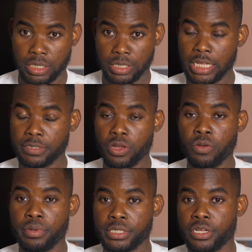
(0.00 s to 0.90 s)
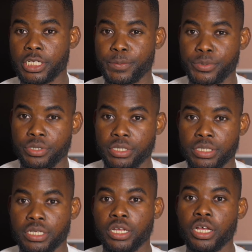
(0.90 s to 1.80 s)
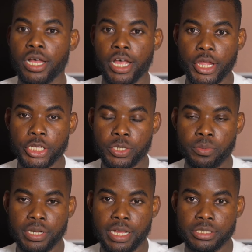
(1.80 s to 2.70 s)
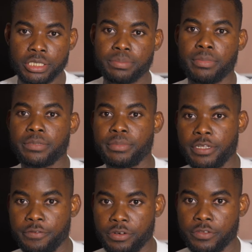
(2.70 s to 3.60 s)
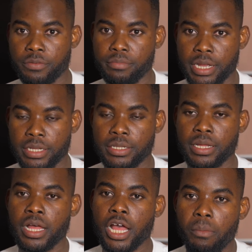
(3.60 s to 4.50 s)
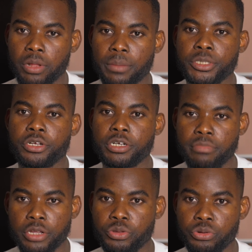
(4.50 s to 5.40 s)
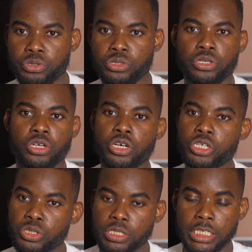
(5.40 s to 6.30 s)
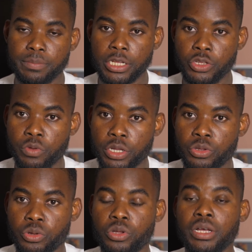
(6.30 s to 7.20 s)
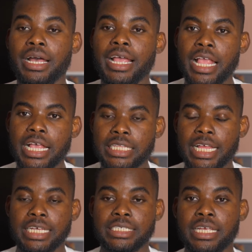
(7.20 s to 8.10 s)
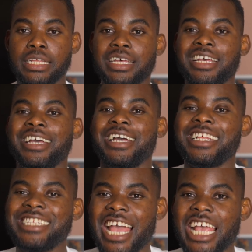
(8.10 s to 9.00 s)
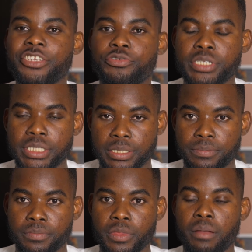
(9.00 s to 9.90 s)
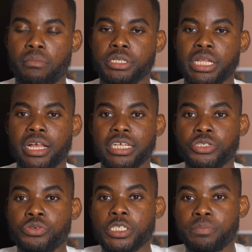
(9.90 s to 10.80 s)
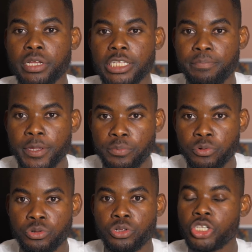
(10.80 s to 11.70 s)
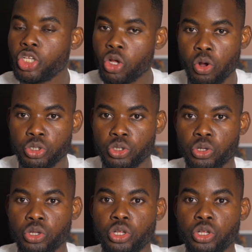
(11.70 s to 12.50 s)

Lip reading: That's my own personal experience. Somebody else's might be different from mine, but I'm sharing my truth. So that's by the way though. Yes, like I said, there is racism, but as long as you respect the people, the culture,